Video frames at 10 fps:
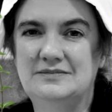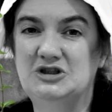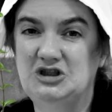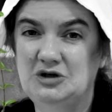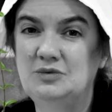
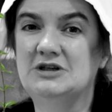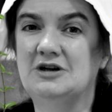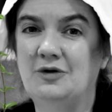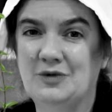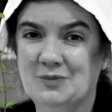But you would
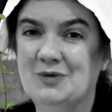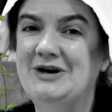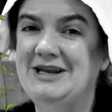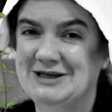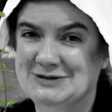know the
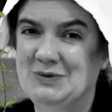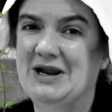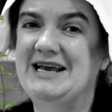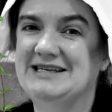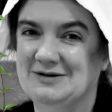prettiest
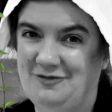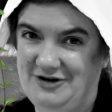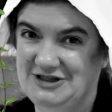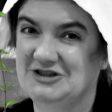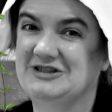place in
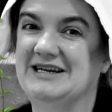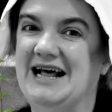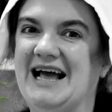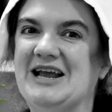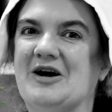Fisherton
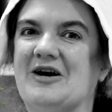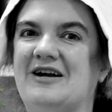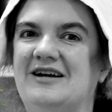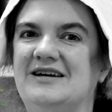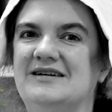Anger.
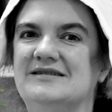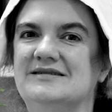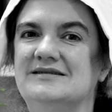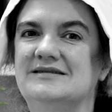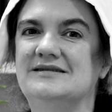
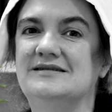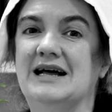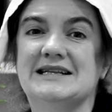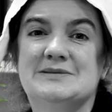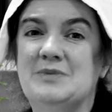
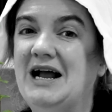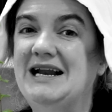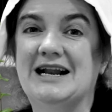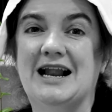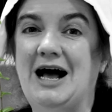That's my
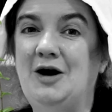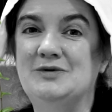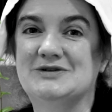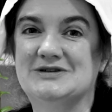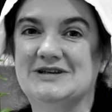little
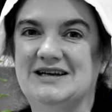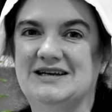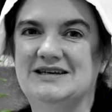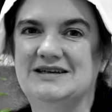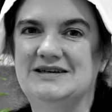house,
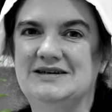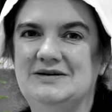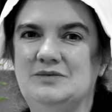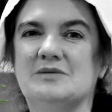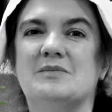
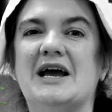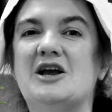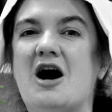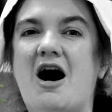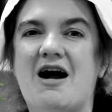with my
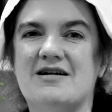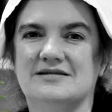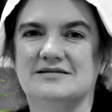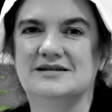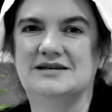
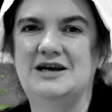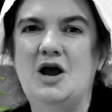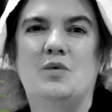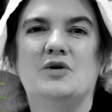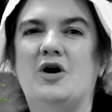garden,
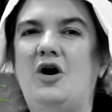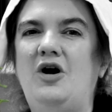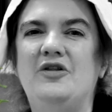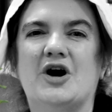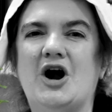with
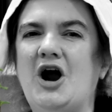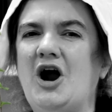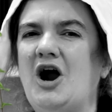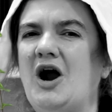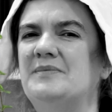all the
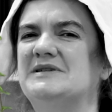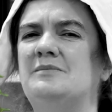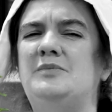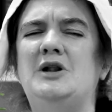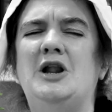herbs
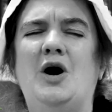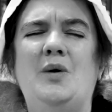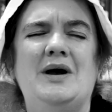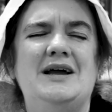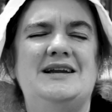
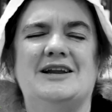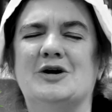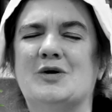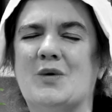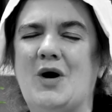a-blowing and
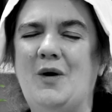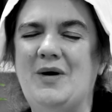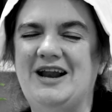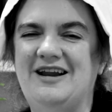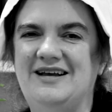
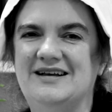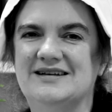a-growing.